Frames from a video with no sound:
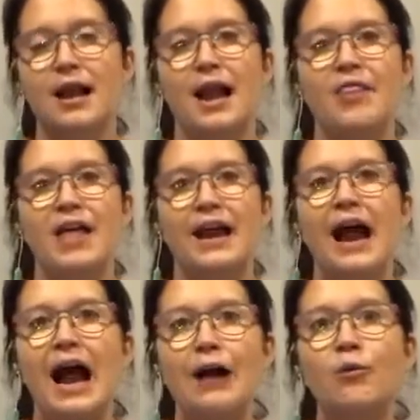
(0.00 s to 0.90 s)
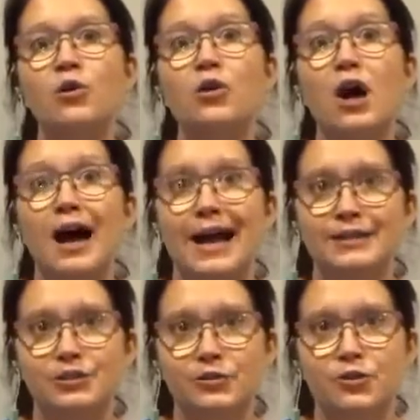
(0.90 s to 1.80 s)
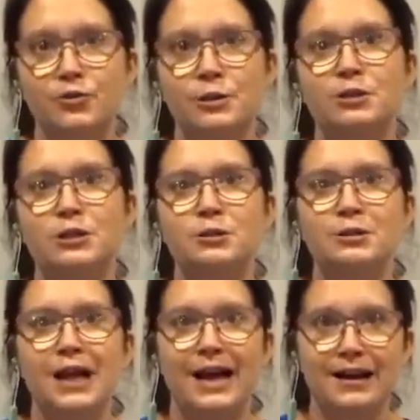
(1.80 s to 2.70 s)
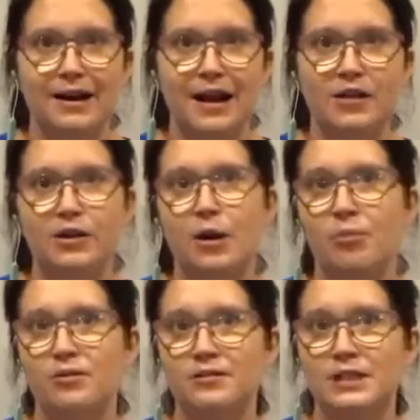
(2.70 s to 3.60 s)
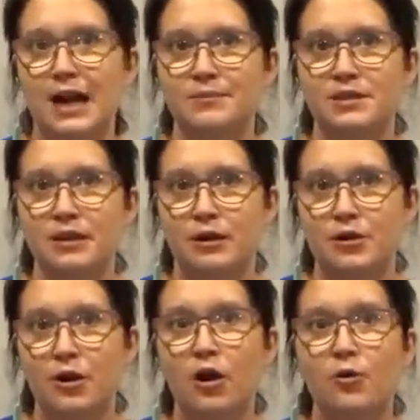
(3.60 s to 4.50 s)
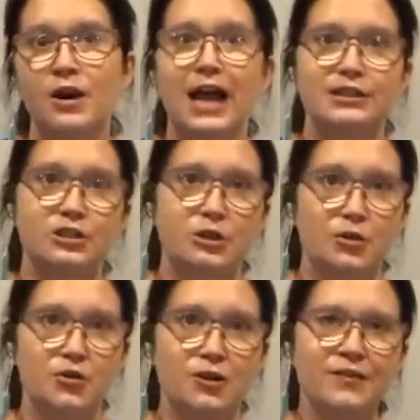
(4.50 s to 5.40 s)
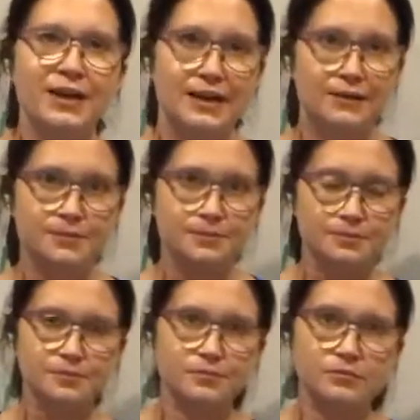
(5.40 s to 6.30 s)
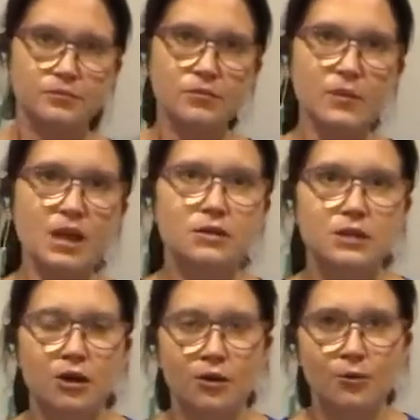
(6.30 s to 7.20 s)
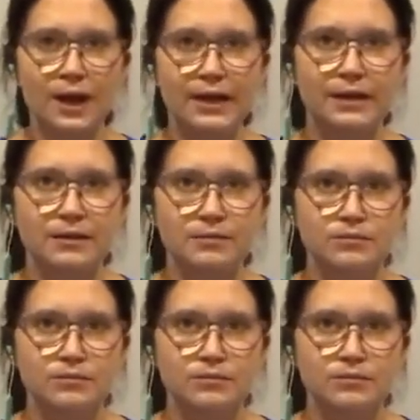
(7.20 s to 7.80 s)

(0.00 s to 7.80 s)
and then I will guide you through to do that another couple of times on your own as you go through the video. So, ready?